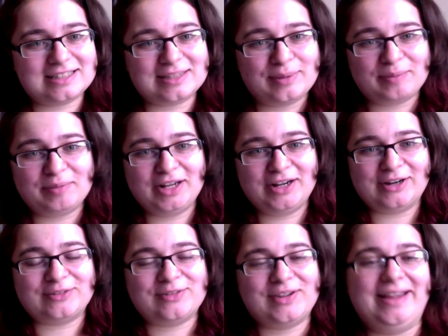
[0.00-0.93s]
the
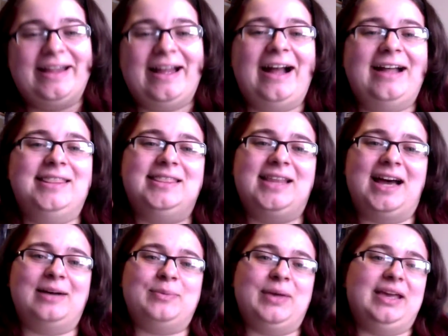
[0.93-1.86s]
bibliography, and
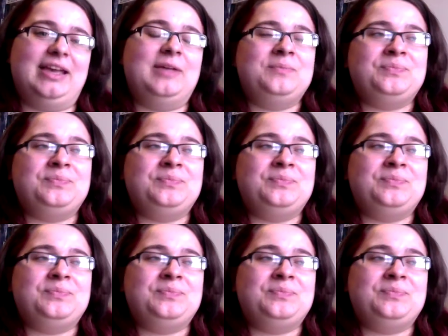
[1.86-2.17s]
that bit